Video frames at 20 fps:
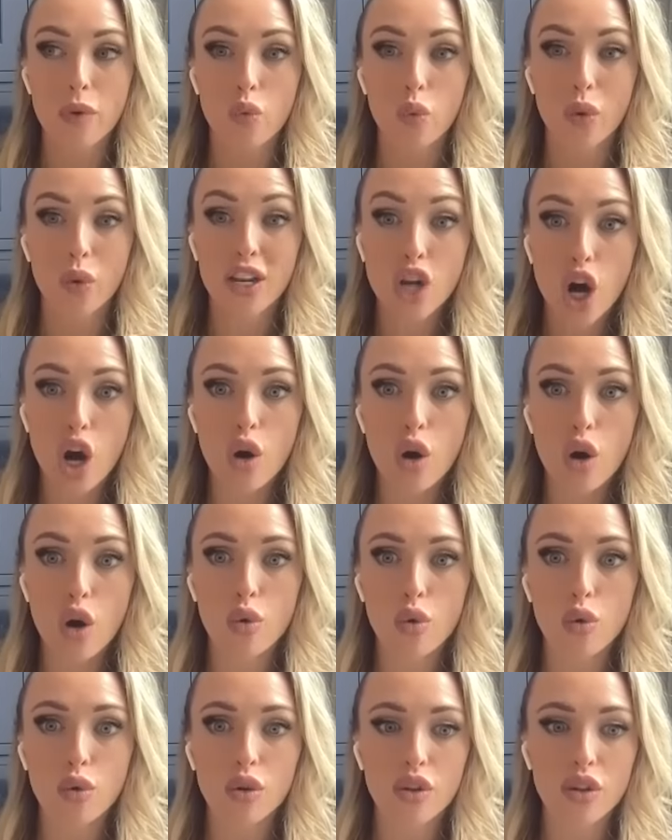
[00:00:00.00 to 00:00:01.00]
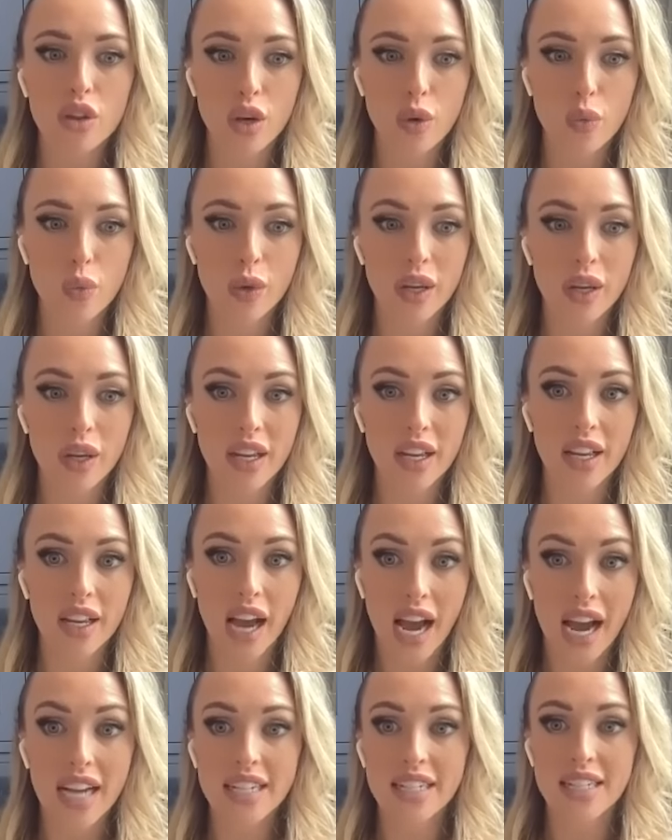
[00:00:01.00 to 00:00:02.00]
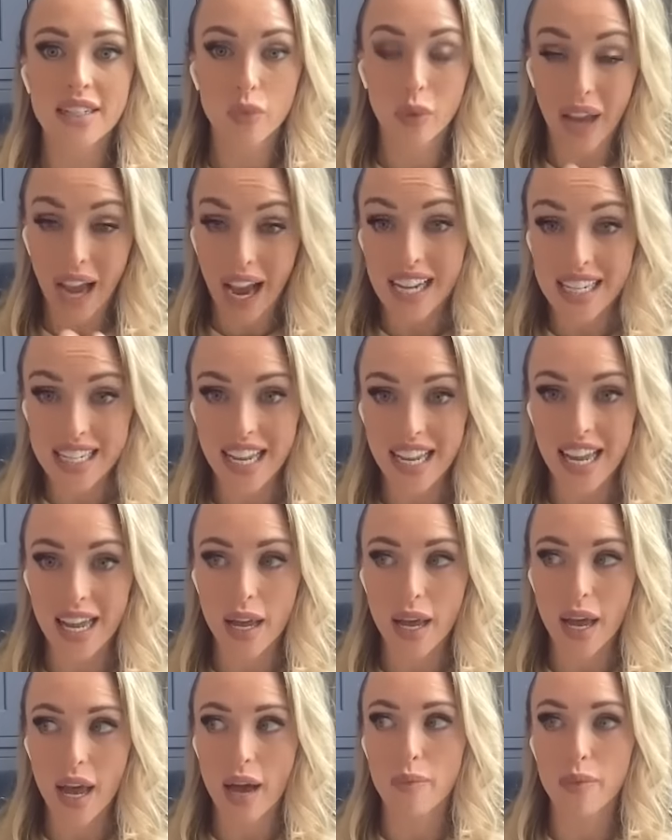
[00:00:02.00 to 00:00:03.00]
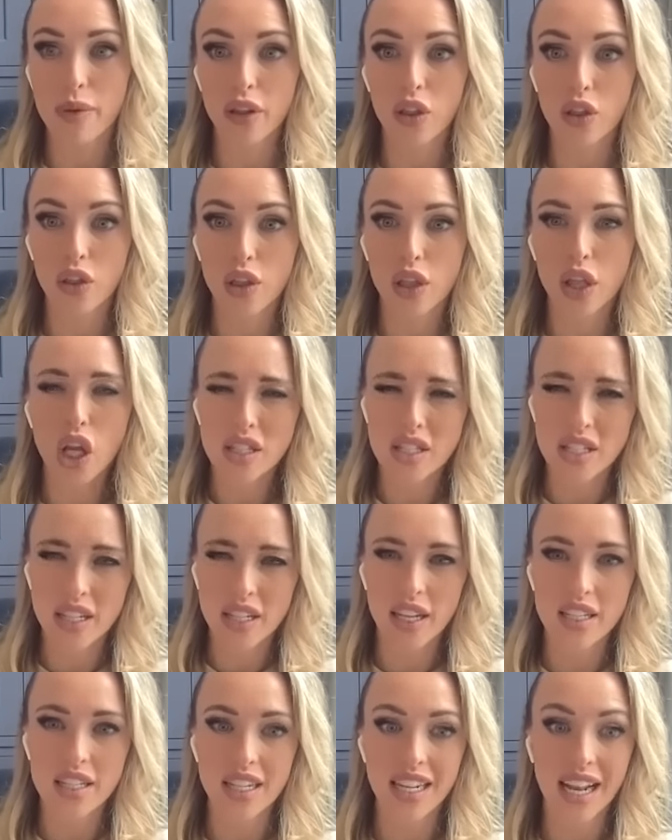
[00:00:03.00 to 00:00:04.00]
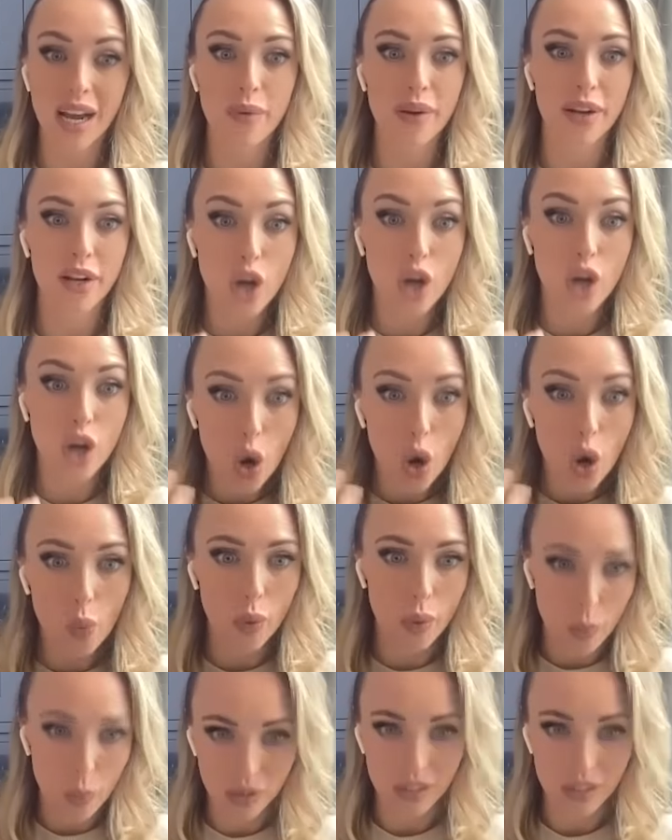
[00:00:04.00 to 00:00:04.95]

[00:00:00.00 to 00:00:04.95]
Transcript: we know that we had we had it and we lost it. So now we know we want